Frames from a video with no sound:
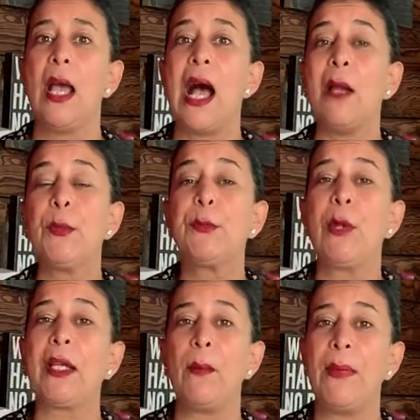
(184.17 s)
I would
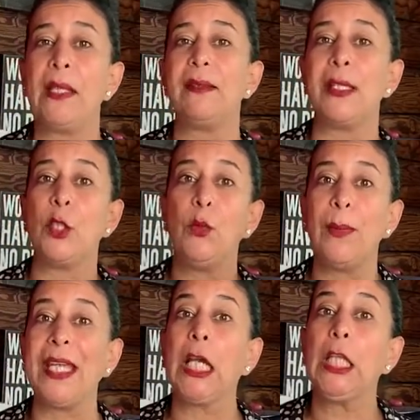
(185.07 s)
recommend that you
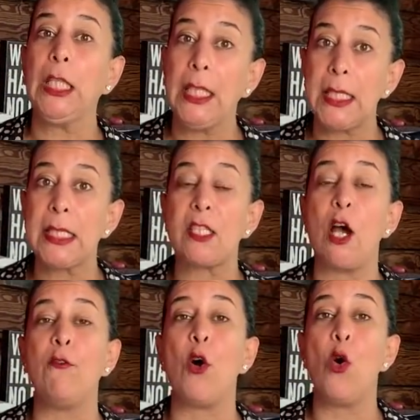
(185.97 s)
make a list of